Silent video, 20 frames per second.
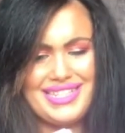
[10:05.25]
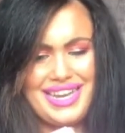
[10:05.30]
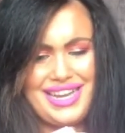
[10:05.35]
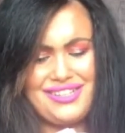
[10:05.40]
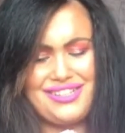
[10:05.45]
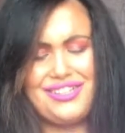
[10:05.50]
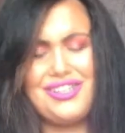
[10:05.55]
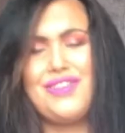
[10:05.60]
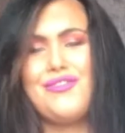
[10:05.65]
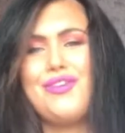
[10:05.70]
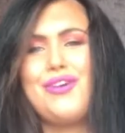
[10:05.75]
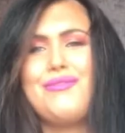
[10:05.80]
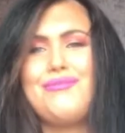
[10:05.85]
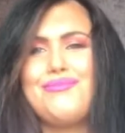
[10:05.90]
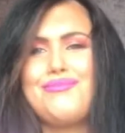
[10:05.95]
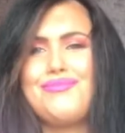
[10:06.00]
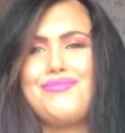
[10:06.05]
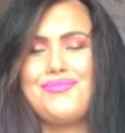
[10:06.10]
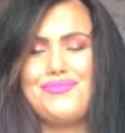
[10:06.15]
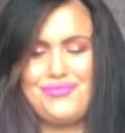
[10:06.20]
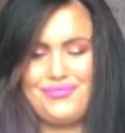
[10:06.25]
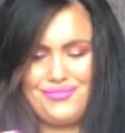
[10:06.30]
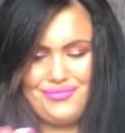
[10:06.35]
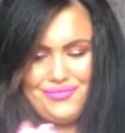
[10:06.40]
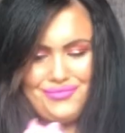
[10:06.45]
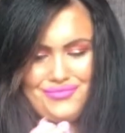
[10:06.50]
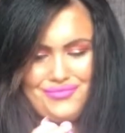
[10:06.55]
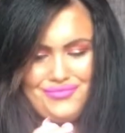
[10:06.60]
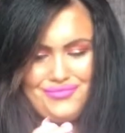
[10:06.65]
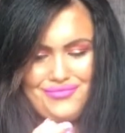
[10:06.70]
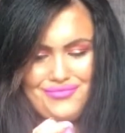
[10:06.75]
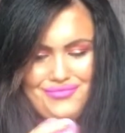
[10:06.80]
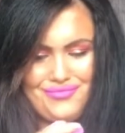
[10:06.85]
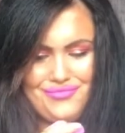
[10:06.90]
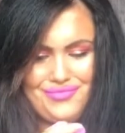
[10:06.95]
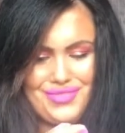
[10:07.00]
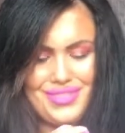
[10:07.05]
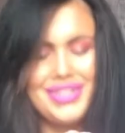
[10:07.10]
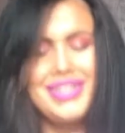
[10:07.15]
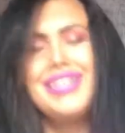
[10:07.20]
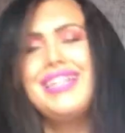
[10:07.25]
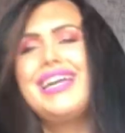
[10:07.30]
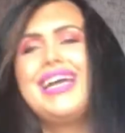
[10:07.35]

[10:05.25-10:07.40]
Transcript: I just love it.